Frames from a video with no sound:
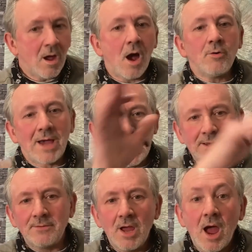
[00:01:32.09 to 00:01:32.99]
Okay.
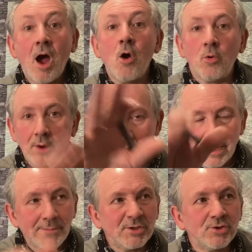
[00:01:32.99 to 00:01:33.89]

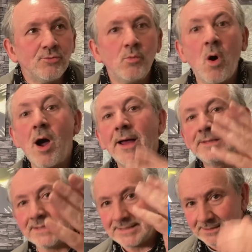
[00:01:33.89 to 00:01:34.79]
Let me do what I
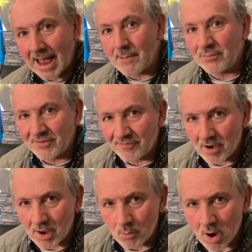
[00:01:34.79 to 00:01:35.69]
did
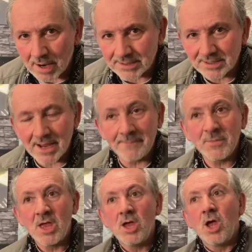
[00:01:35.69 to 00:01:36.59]
amplifier wise. Yeah,
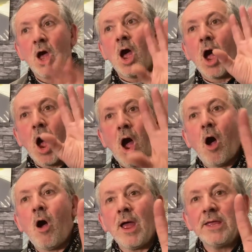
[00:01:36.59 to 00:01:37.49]

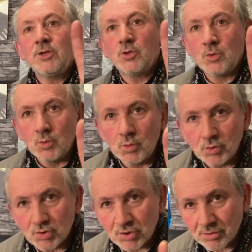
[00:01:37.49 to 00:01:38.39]
I
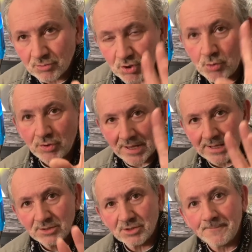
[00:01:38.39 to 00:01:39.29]
used 2
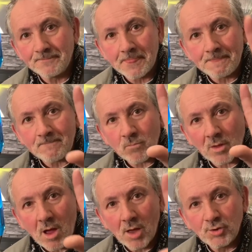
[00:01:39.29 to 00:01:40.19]
things,
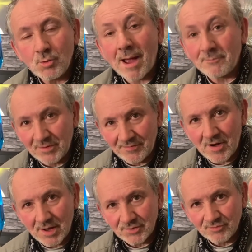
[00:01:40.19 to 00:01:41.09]
2
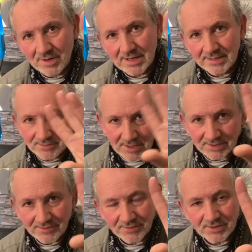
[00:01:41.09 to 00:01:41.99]
amplifiers really at
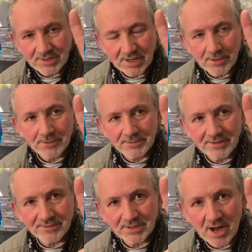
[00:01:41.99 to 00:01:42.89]
different
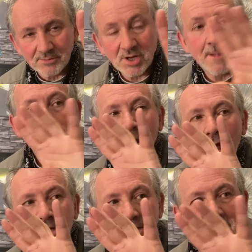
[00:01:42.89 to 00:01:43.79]
times.
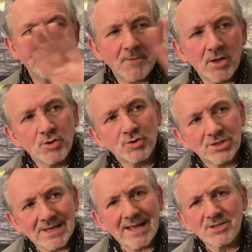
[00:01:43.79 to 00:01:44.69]
I used a
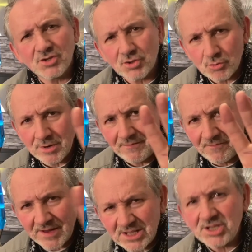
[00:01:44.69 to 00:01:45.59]
Sansui,
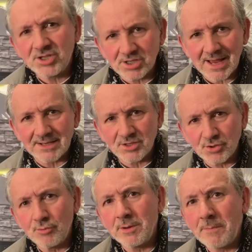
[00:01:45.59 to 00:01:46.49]
vintage
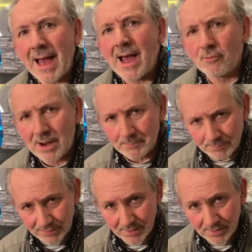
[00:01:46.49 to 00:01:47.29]
Sansui power amp,